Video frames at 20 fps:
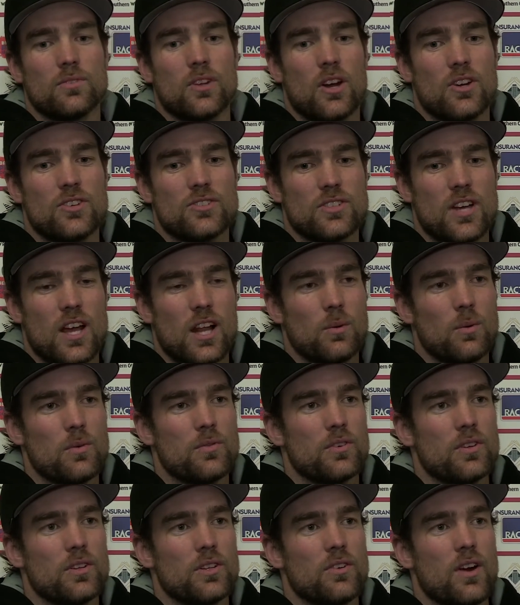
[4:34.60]
Noticed Taylor
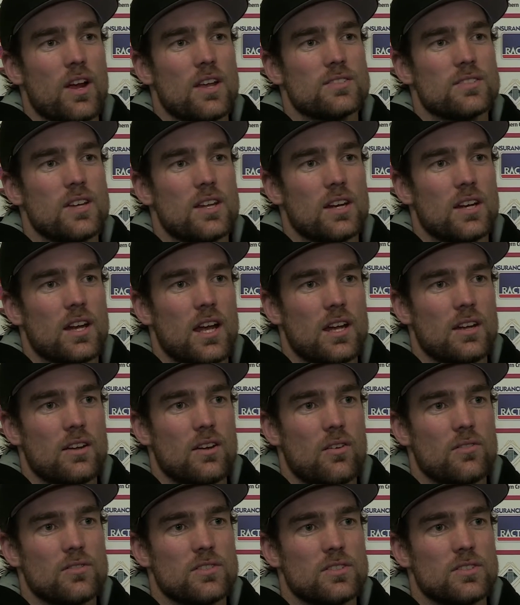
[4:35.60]
Whitford in the grandstand today,
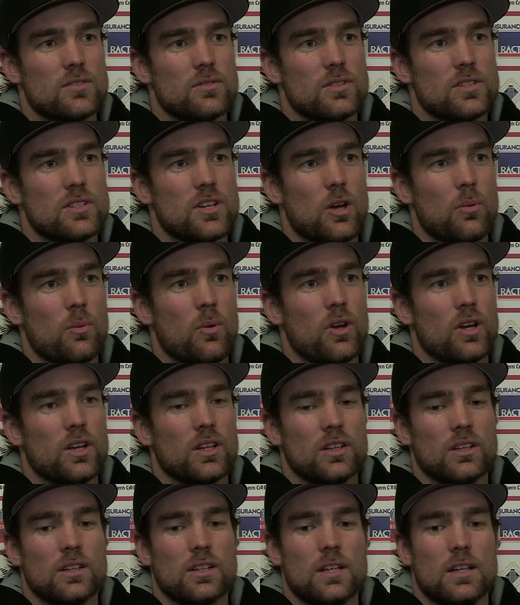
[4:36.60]
obviously doing his homework,
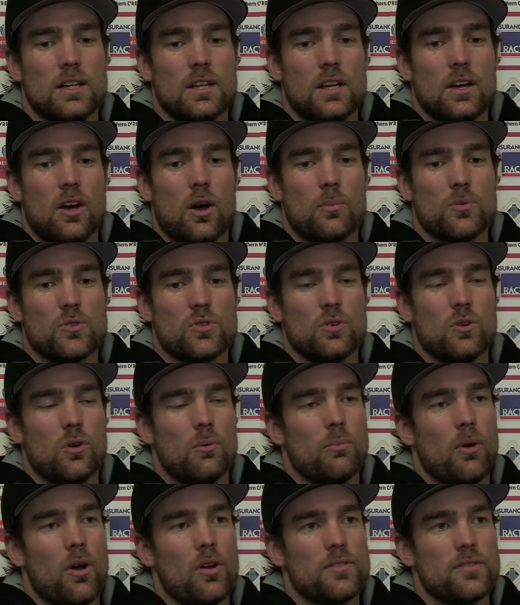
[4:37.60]
and I'm sure
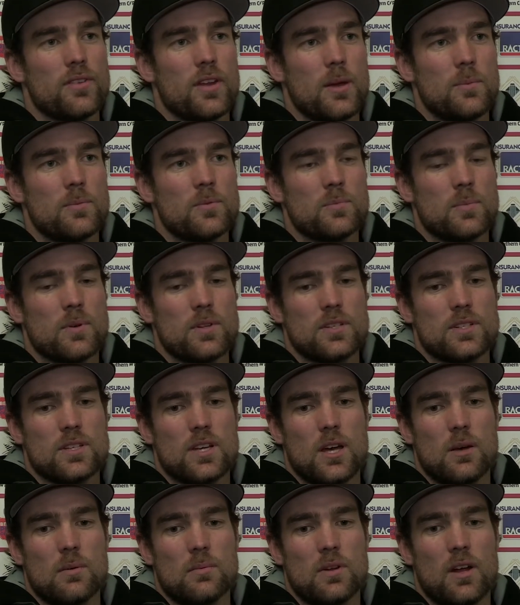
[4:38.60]
on both teams, but
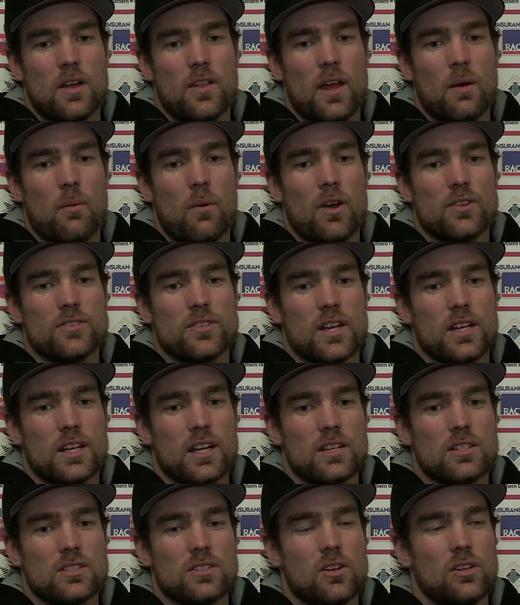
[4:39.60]
they won't take
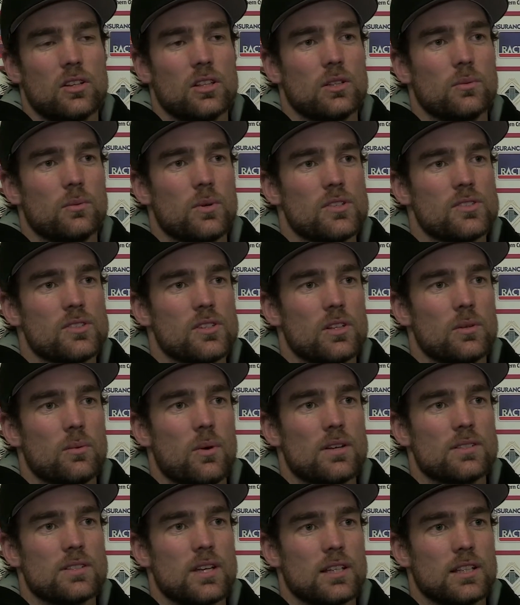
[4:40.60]
us lightly, and we certainly
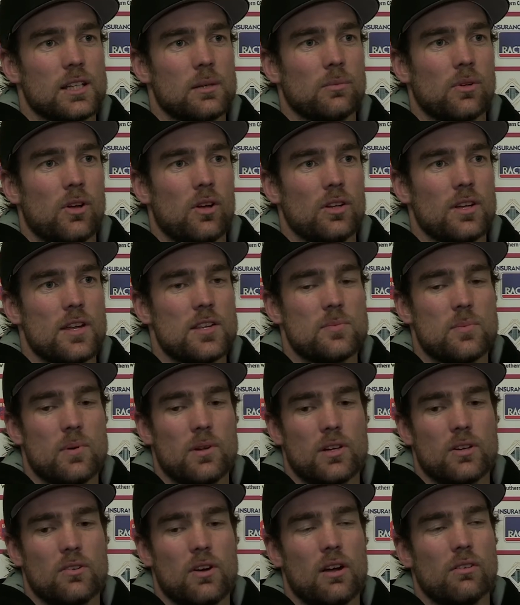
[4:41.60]
won't take them lightly. It's
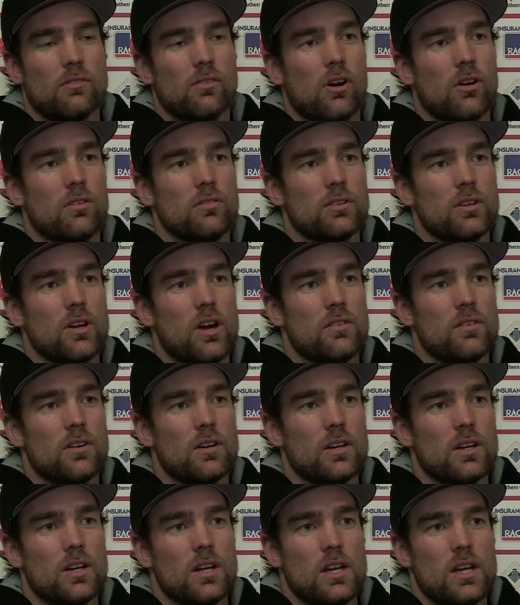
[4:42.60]
been a great rivalry
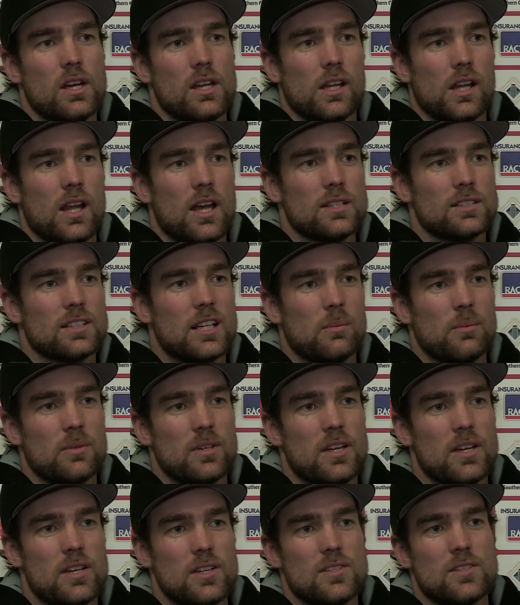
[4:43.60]
over the last couple
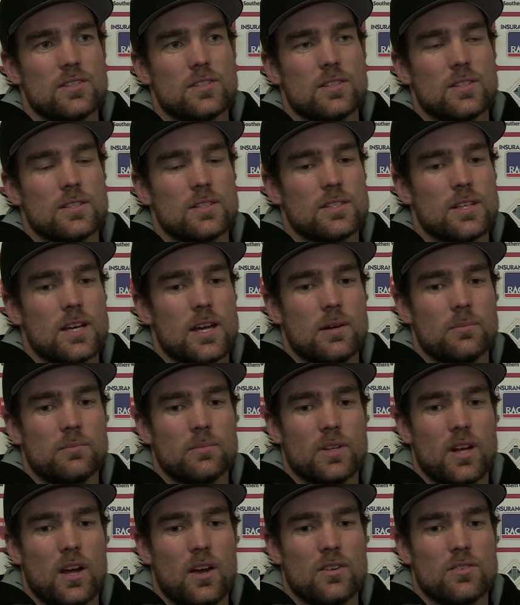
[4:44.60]
of years, and
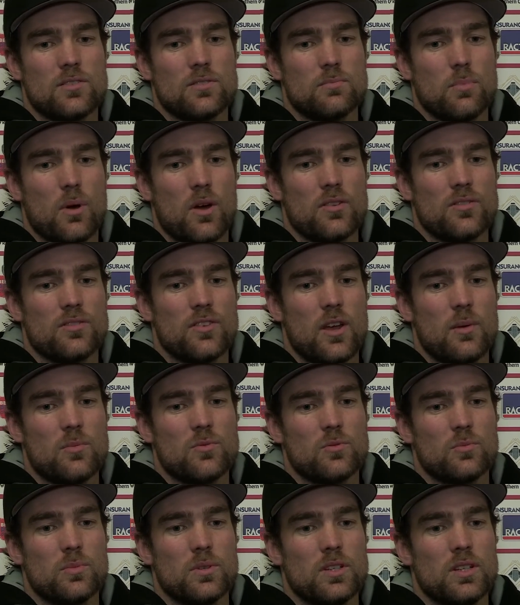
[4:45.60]
both teams
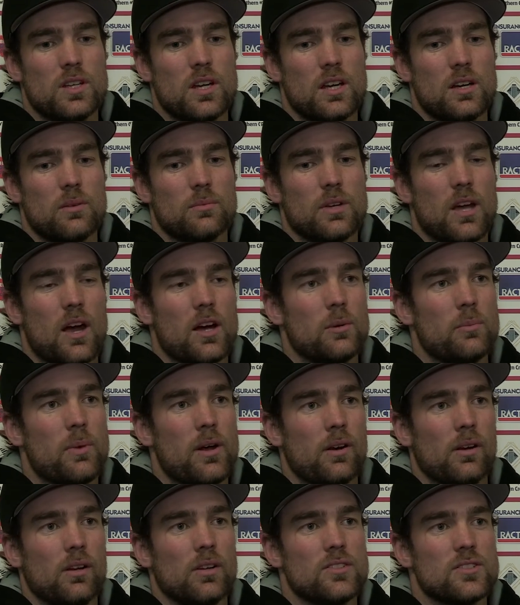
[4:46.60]
will be going to
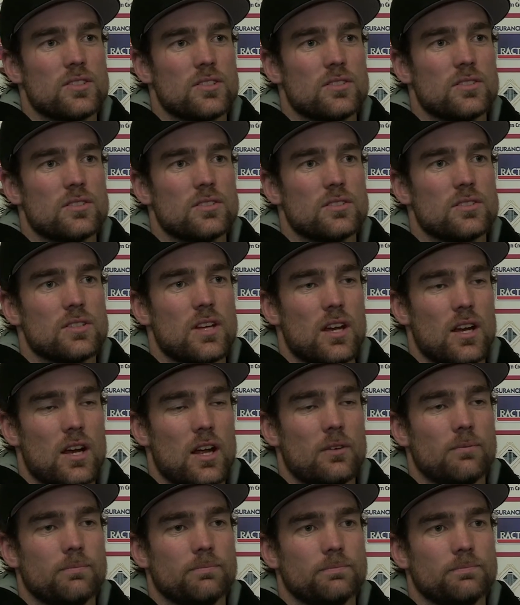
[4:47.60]
battle this
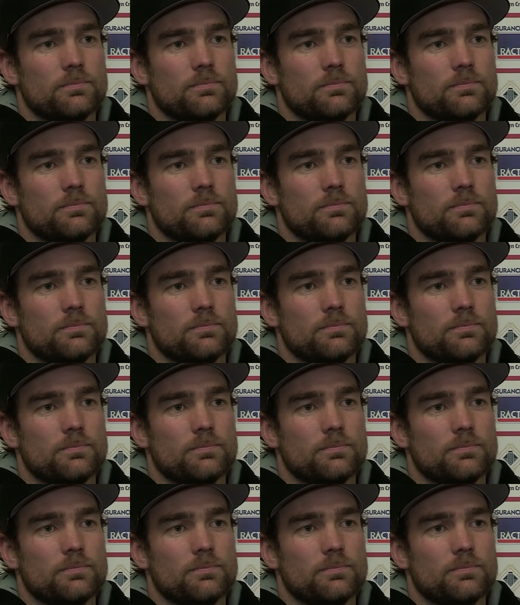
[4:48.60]
Saturday.